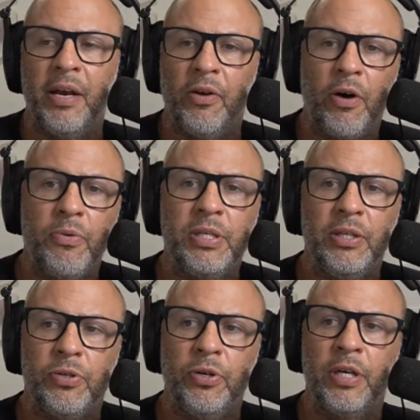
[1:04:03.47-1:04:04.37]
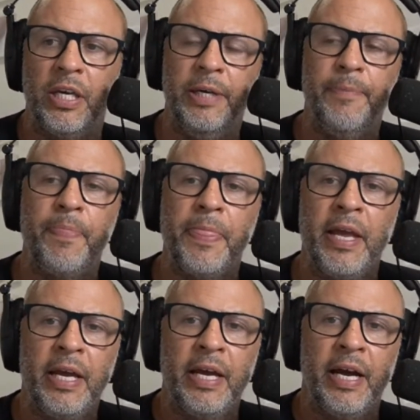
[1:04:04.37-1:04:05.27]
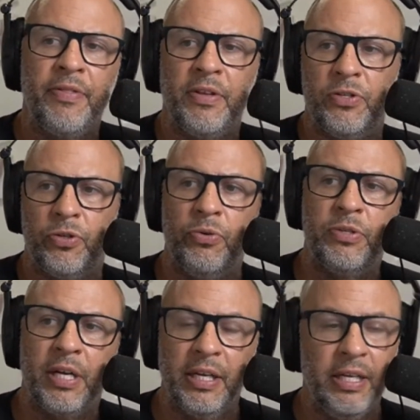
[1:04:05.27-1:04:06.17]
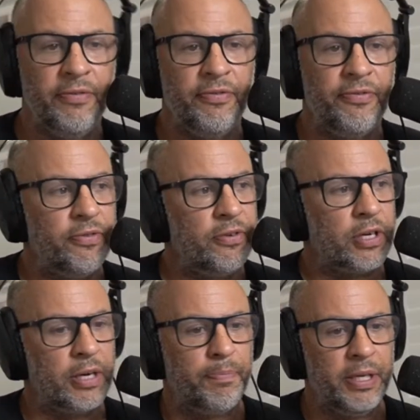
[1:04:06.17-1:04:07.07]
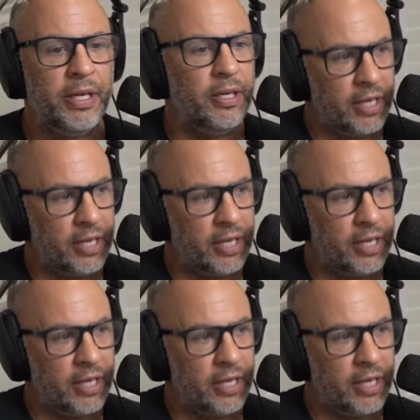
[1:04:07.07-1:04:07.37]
Like, I was in Turkey, and there's dudes that live completely,